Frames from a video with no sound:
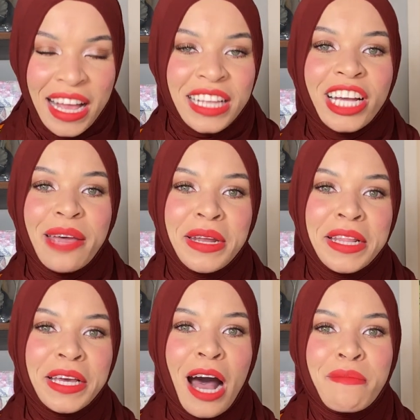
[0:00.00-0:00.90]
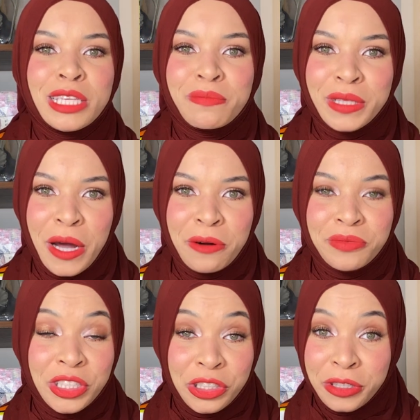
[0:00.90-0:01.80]
Chime in the comments below.
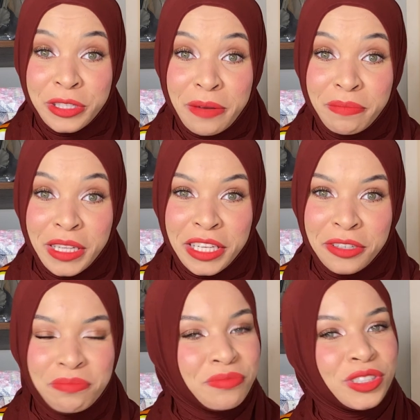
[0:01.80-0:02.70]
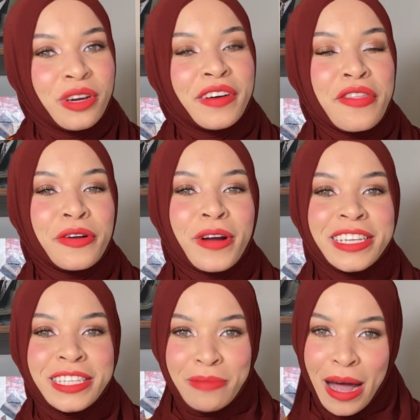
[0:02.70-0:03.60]
Did you learn something new? Do you have other
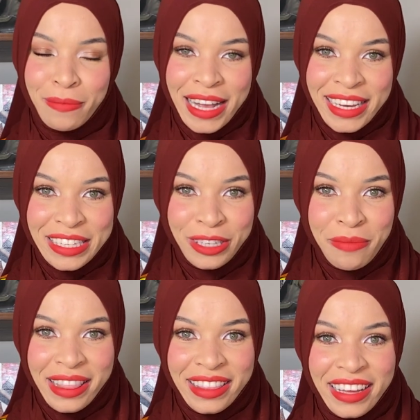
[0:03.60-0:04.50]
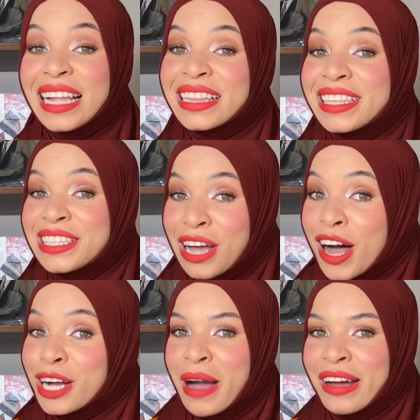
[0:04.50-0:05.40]
questions about Black History Month? Let's
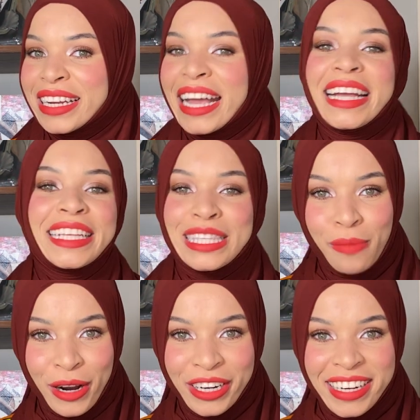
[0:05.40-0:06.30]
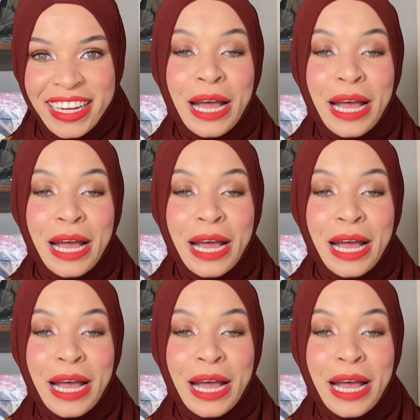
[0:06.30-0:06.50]
talk about it and get smarter.